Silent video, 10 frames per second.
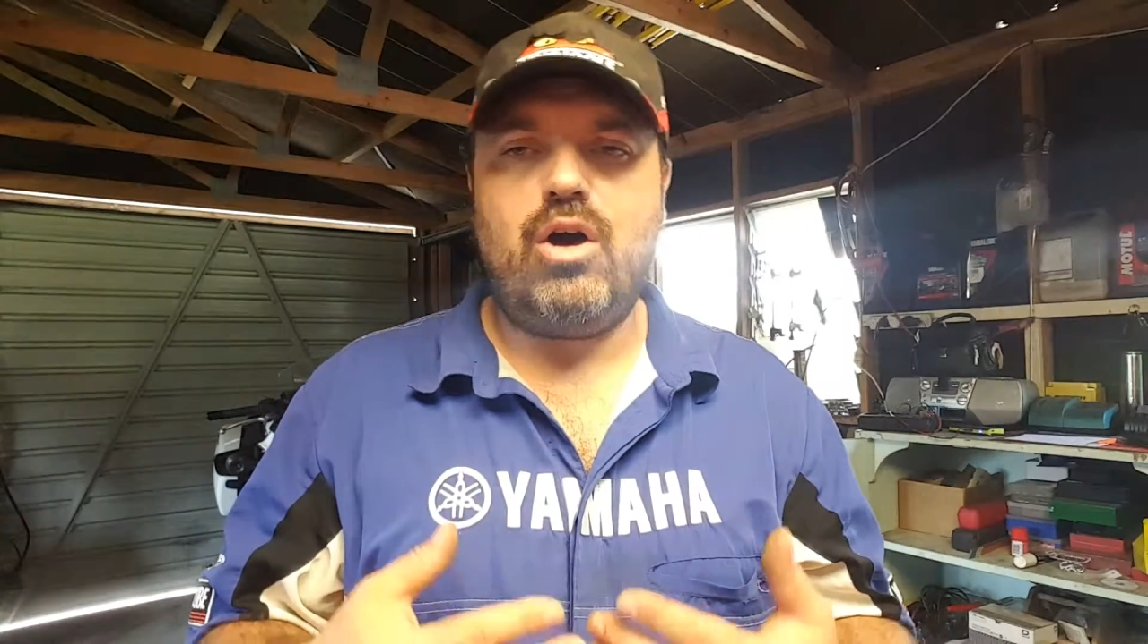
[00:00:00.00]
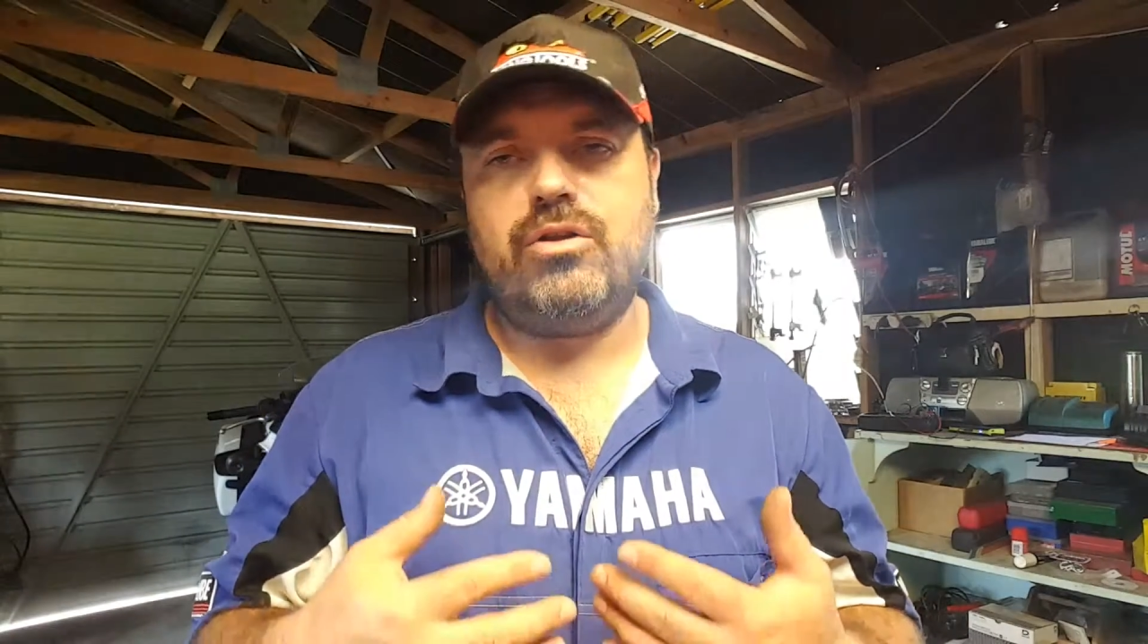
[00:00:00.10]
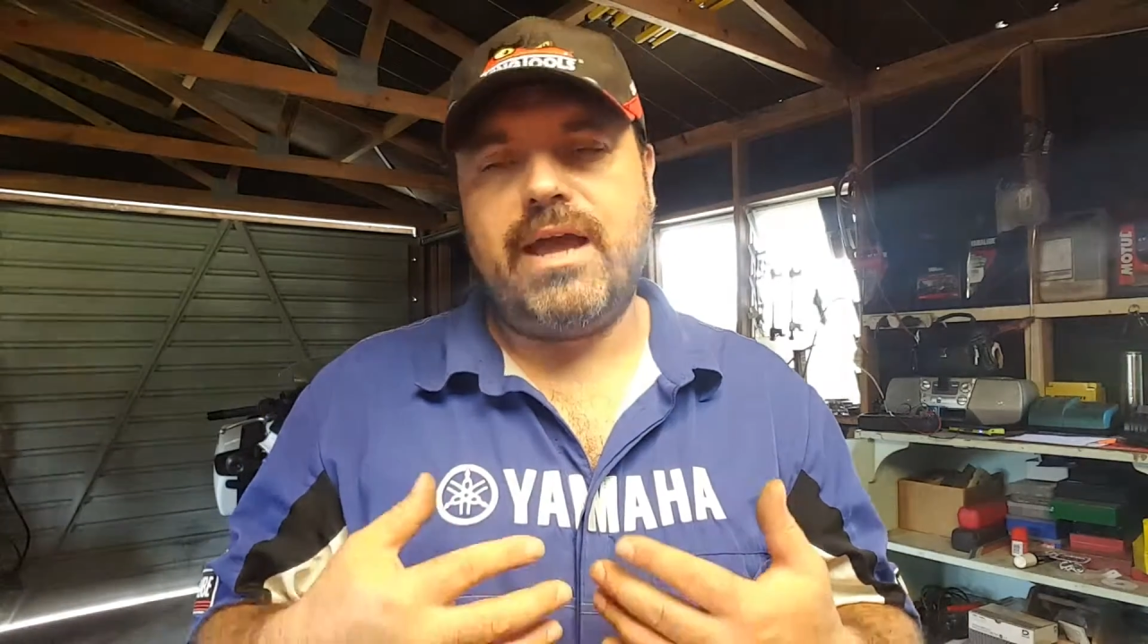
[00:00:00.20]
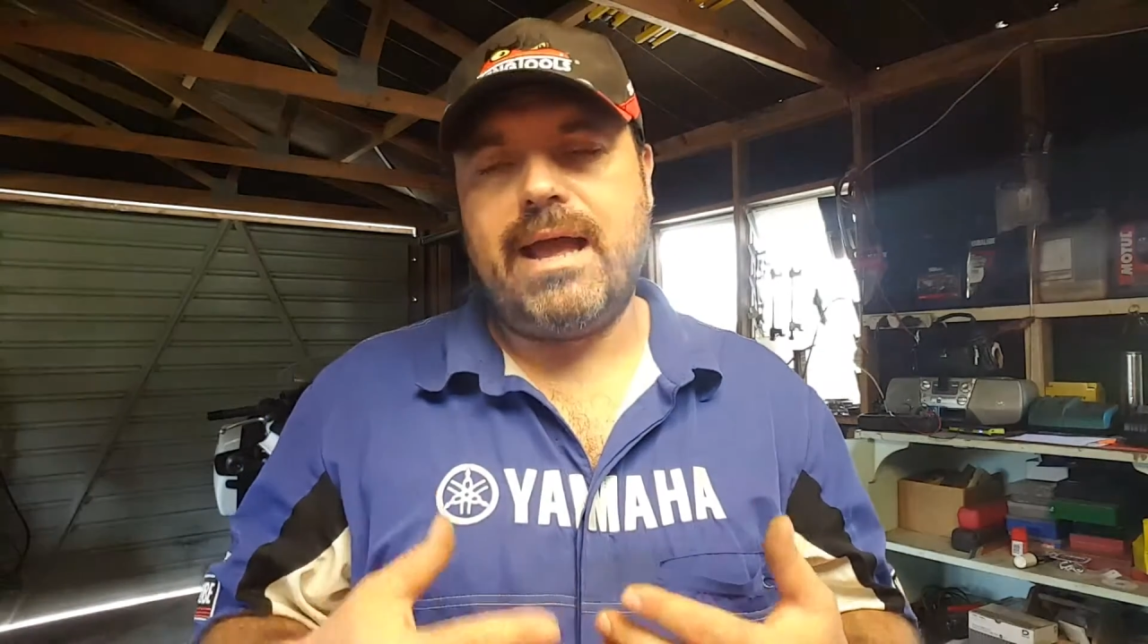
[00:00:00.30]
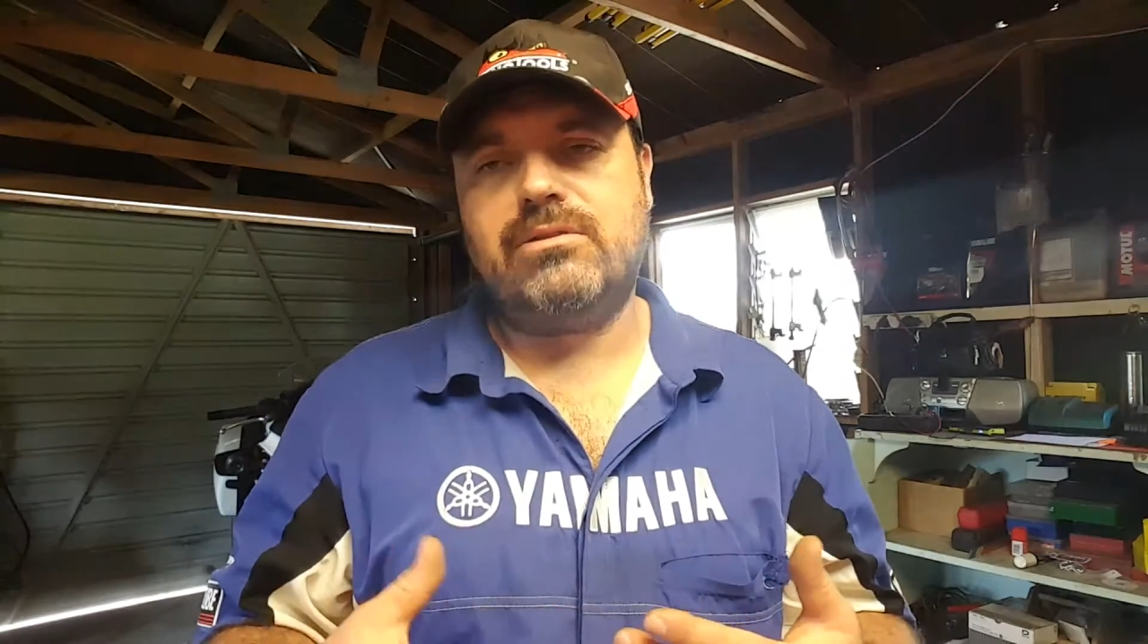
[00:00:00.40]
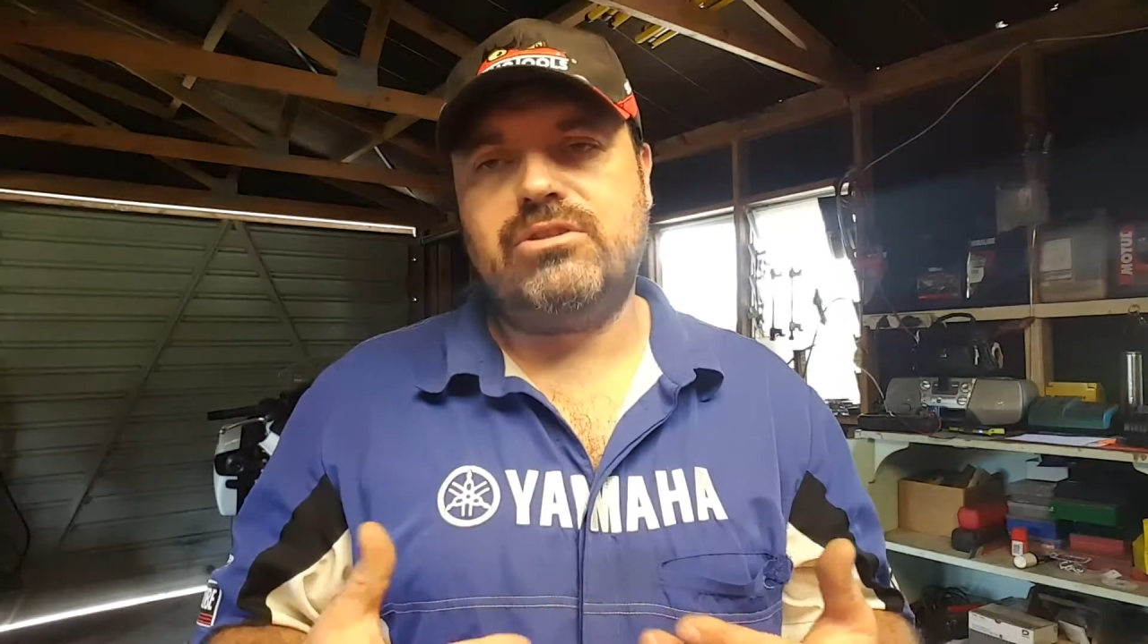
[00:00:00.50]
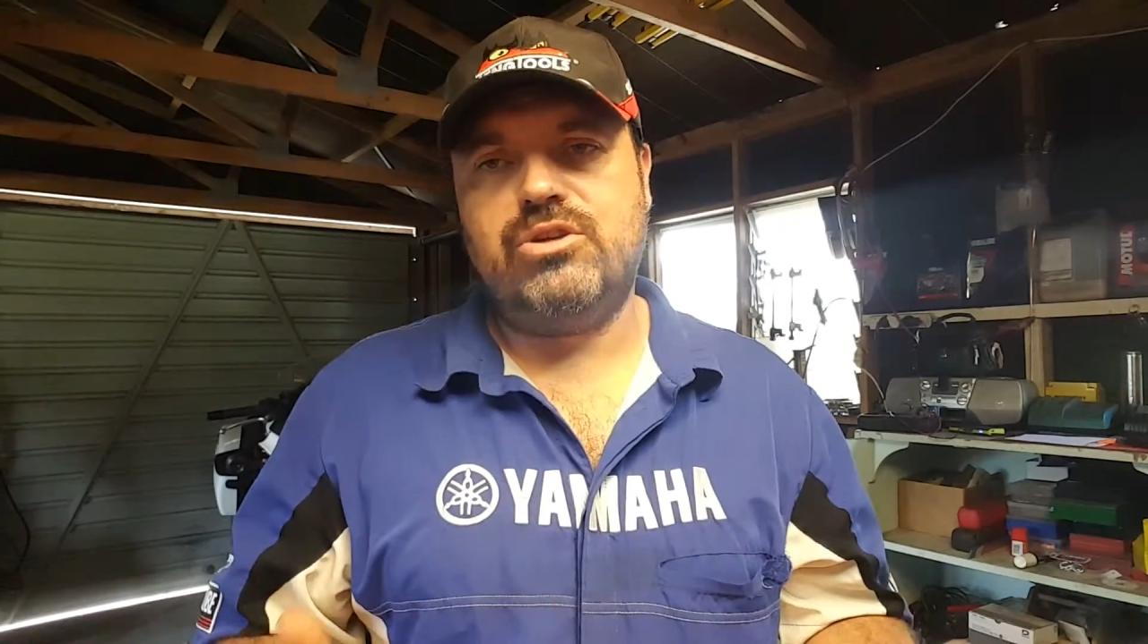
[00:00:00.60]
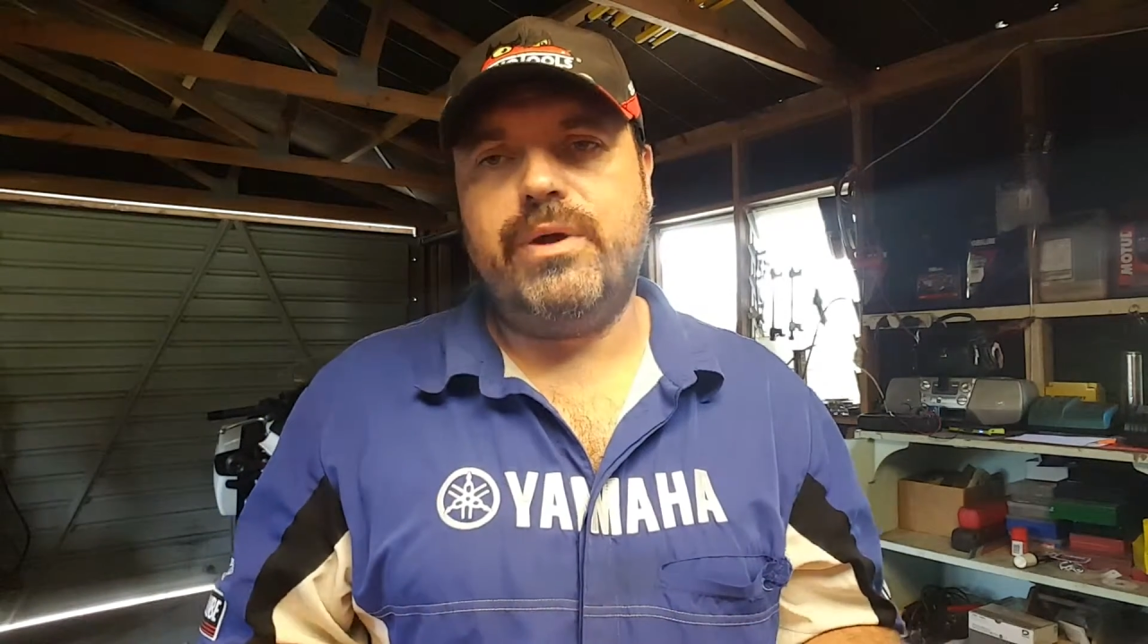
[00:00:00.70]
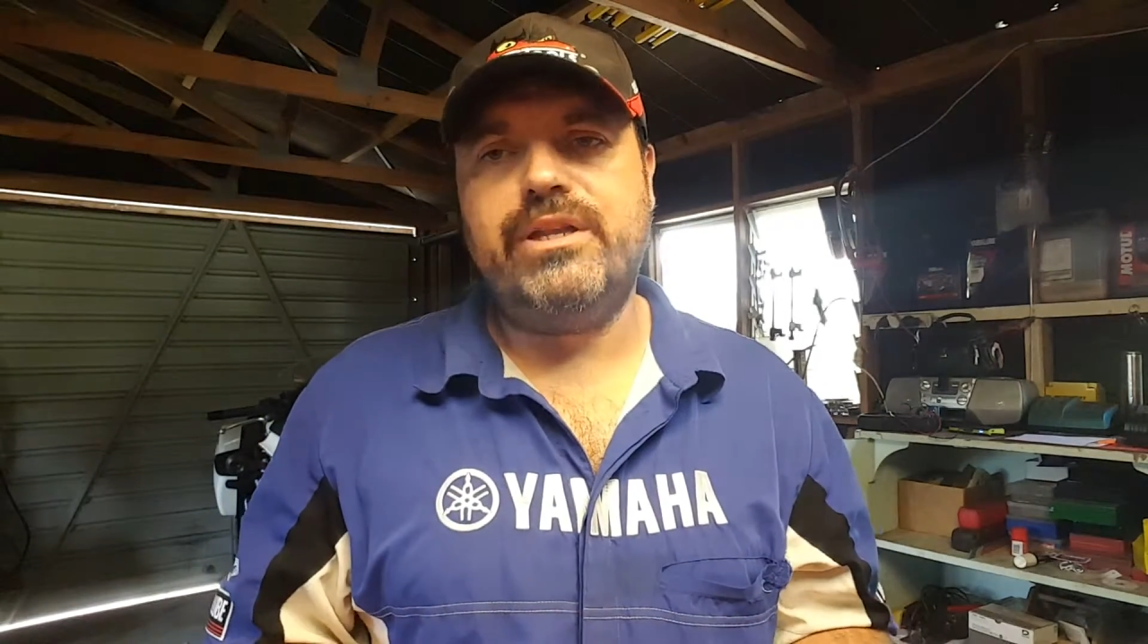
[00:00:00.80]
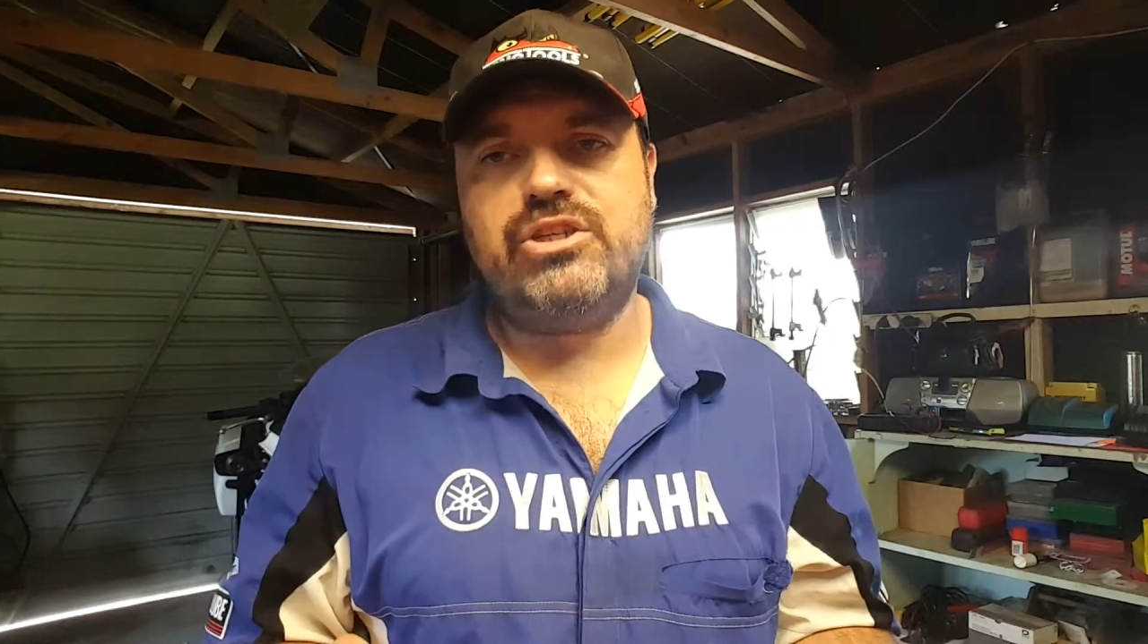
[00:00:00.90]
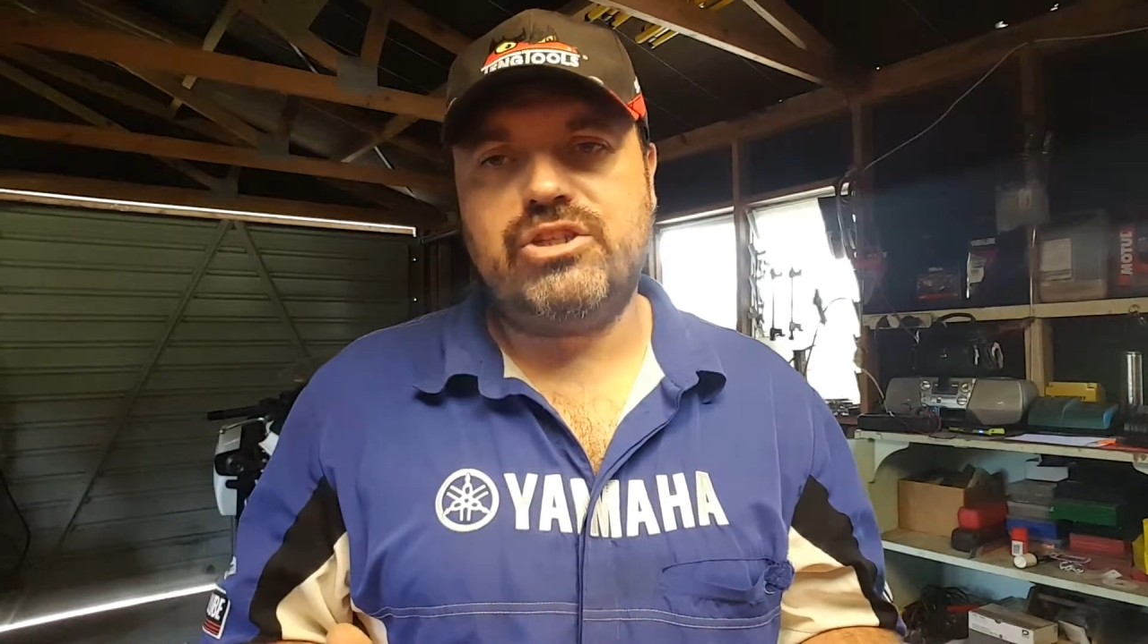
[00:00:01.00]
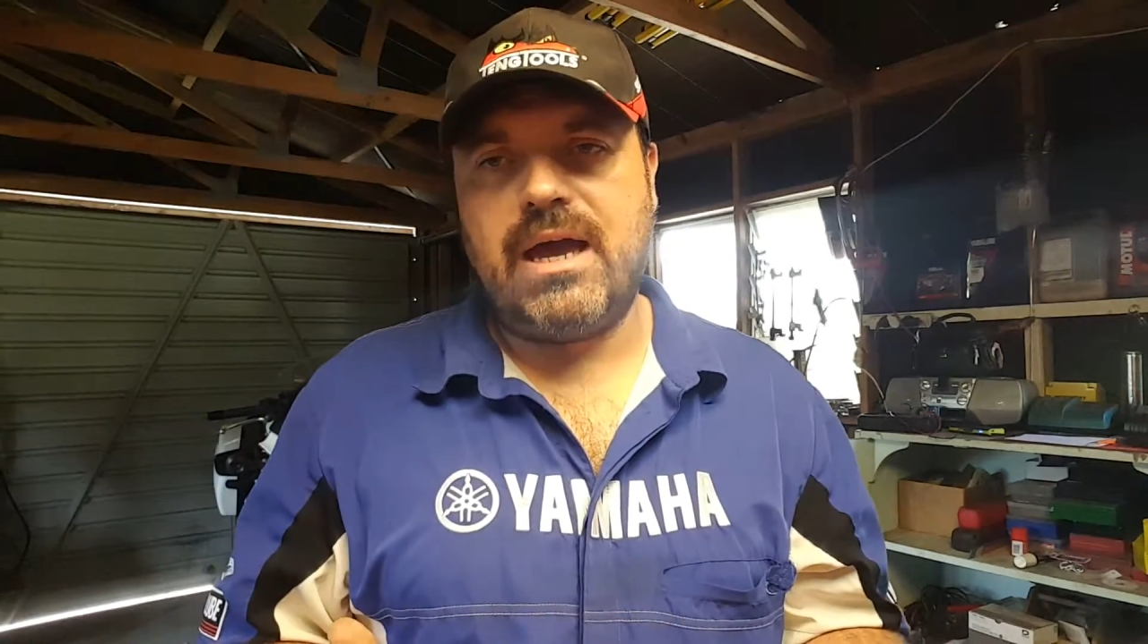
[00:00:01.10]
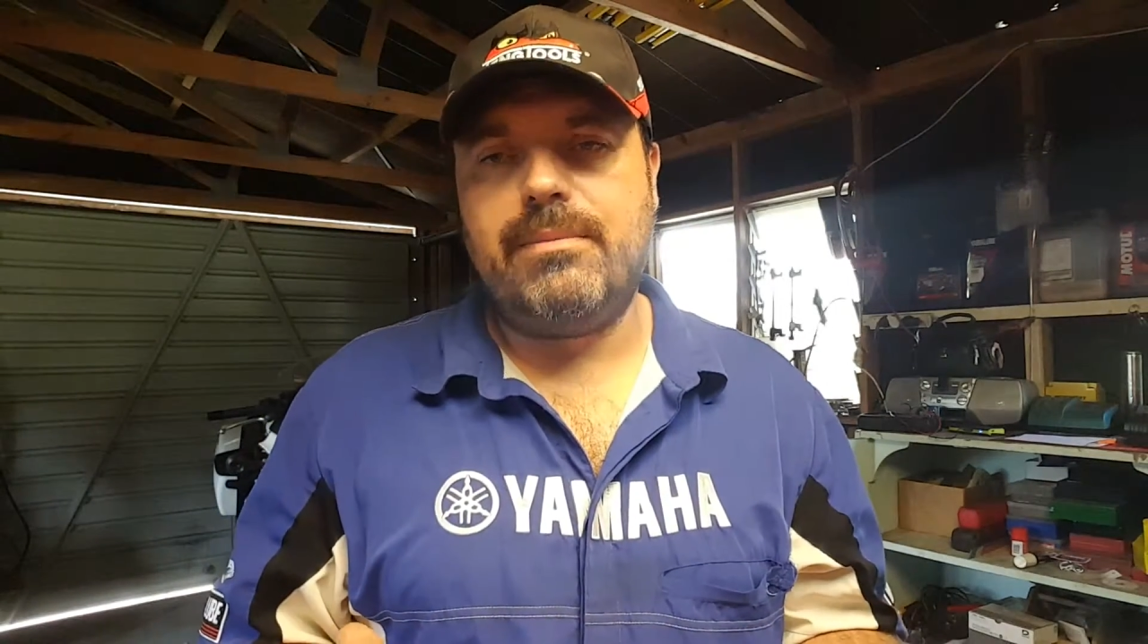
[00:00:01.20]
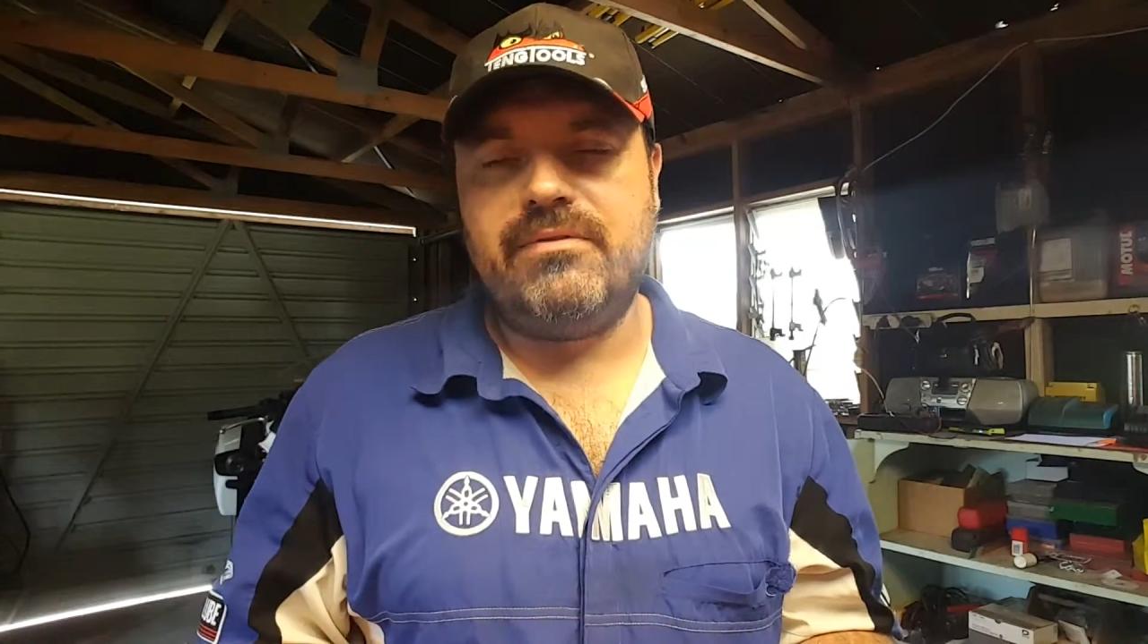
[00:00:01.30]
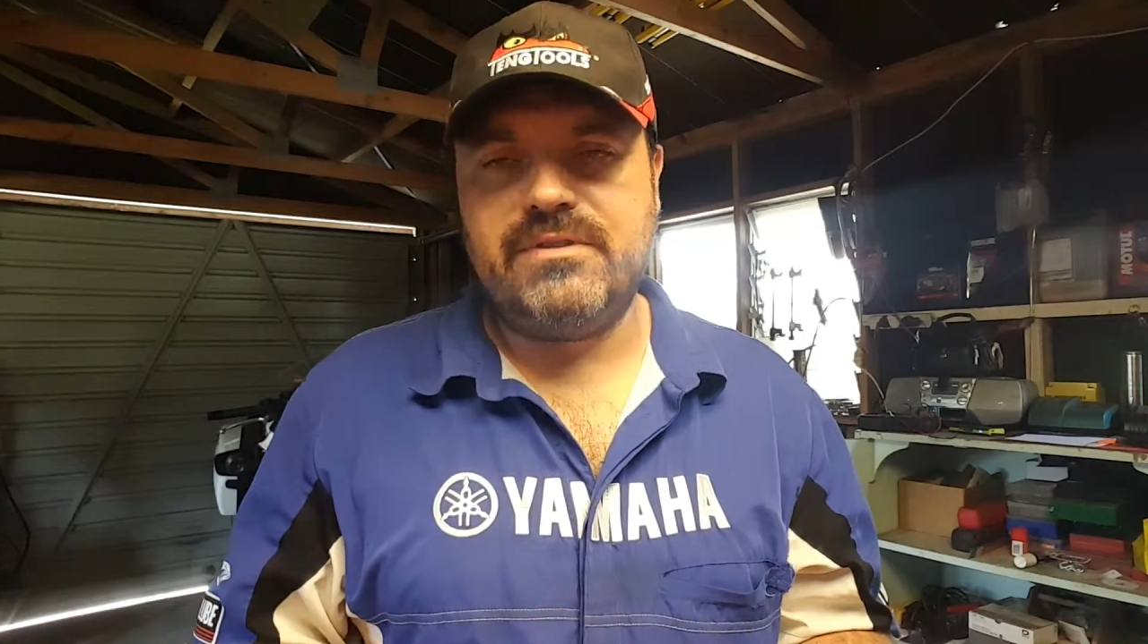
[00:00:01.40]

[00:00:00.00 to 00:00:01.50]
on how to do each type